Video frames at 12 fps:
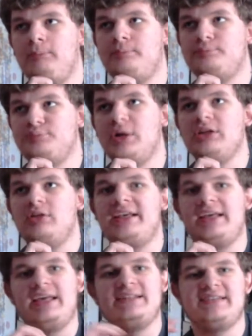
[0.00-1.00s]
But, like,
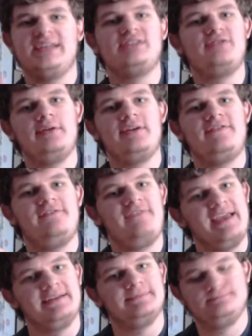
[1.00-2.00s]
it's very
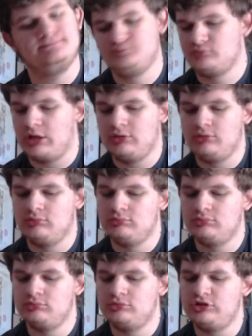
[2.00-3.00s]
faint.
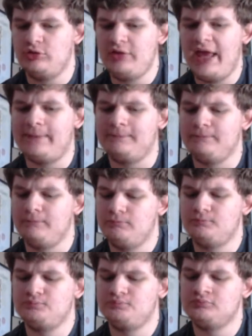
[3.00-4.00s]
So, yeah.
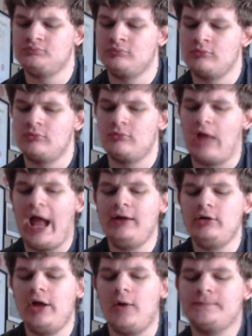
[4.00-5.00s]
I don't
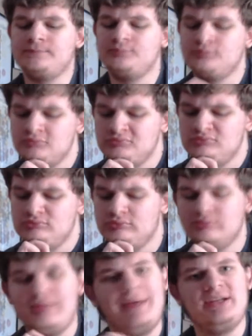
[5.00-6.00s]
know.
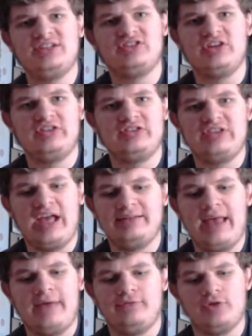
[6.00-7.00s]
Maybe it's because it's not
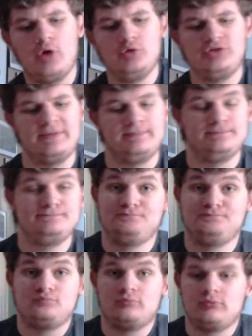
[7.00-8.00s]
that frozen.
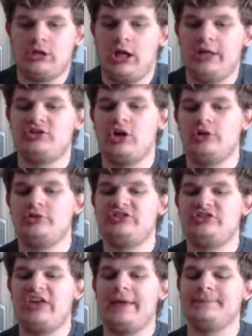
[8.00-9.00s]
It's hard to
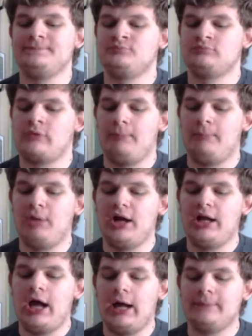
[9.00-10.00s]
say. But,
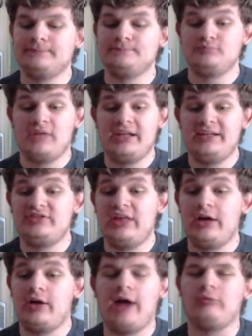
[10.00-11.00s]
it is
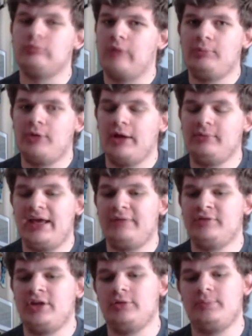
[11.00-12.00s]
there. I'll probably have
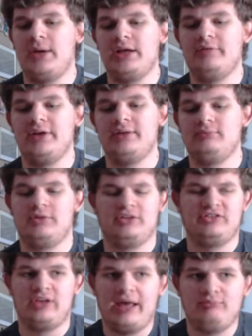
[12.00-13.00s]
another bite of it, because
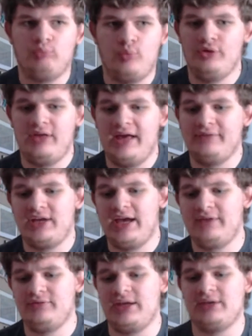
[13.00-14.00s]
I will have to have
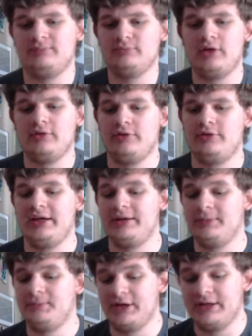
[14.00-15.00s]
the other thing,
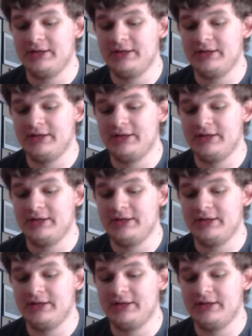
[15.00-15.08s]
but